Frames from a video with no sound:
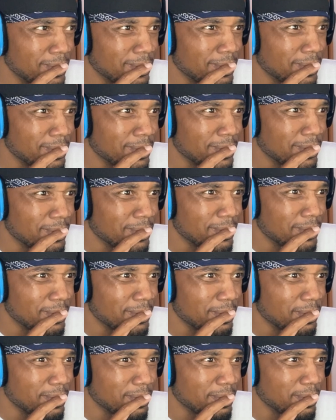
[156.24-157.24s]

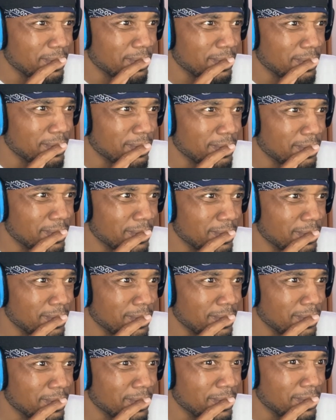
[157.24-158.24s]

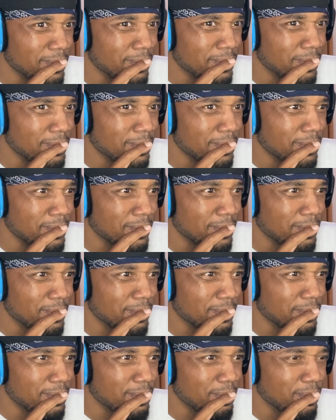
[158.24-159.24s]

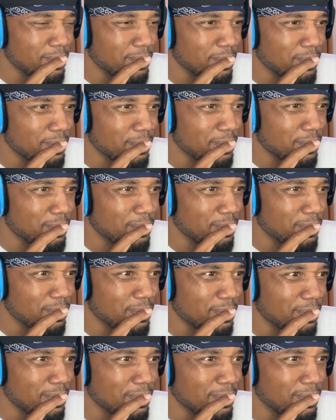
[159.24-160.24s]

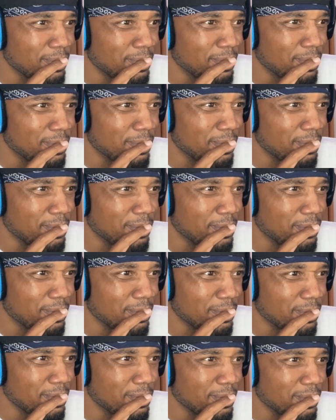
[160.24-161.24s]

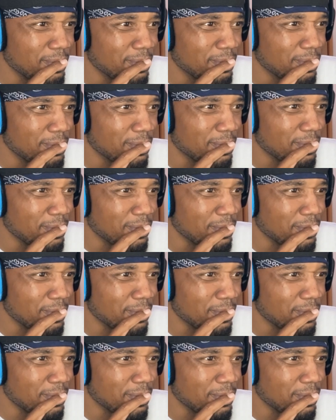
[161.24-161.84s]
Nobody speaks.